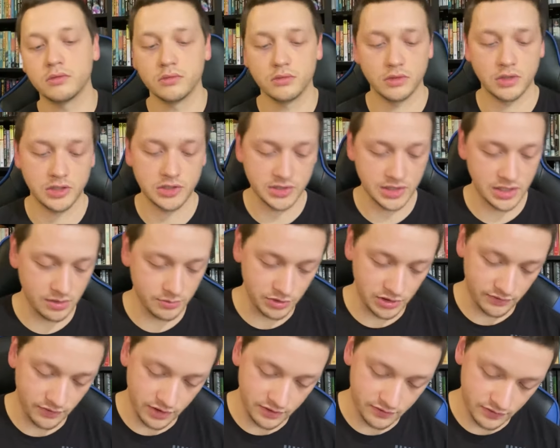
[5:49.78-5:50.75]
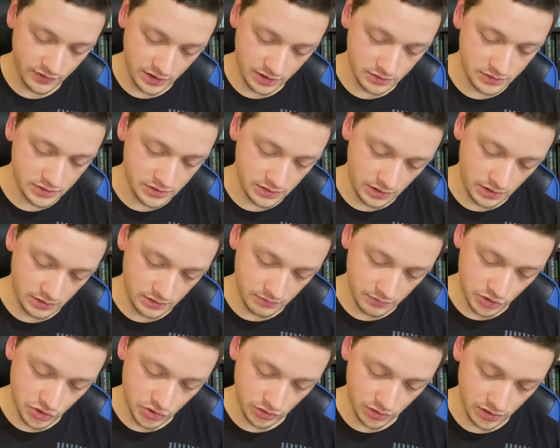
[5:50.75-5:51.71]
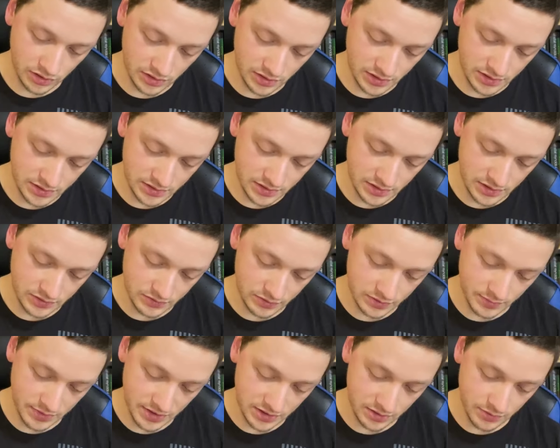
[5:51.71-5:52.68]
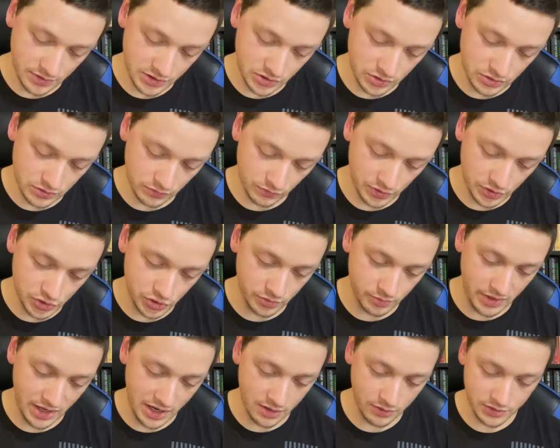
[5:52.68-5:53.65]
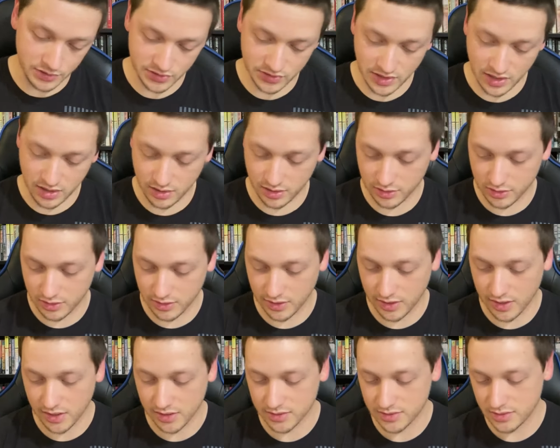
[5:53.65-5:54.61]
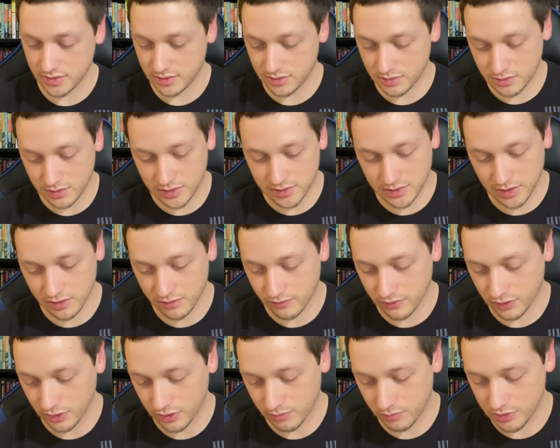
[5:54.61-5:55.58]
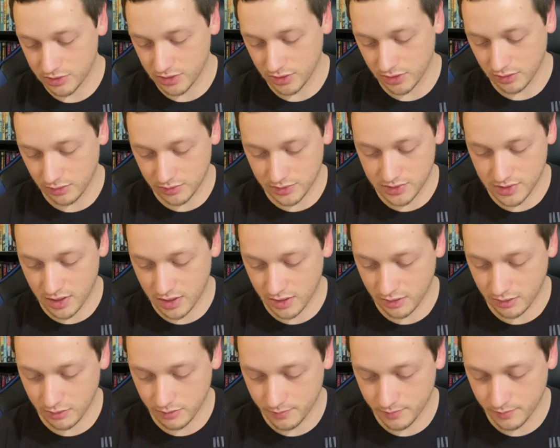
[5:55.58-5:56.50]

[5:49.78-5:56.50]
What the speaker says: I just can't believe I found the majority of these. This was painted by Richard Powers. That I could have guessed. He's got a very particular style.